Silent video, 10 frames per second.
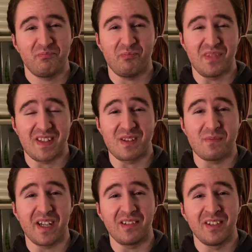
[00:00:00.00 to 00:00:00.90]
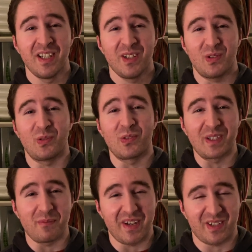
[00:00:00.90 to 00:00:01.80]
This is about learning
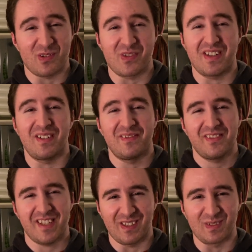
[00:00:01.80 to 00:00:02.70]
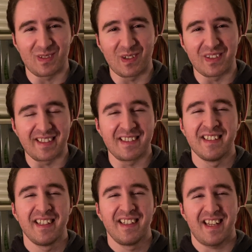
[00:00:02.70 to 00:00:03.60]
about yourself and growing,
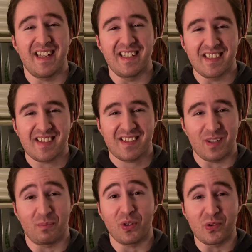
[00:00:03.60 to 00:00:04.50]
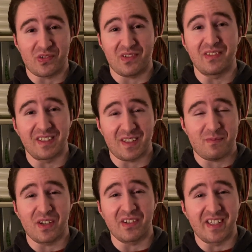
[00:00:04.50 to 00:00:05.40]
and it's a personal
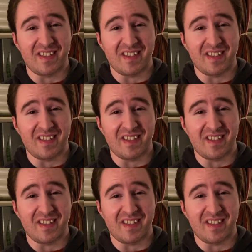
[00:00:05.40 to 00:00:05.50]
experience.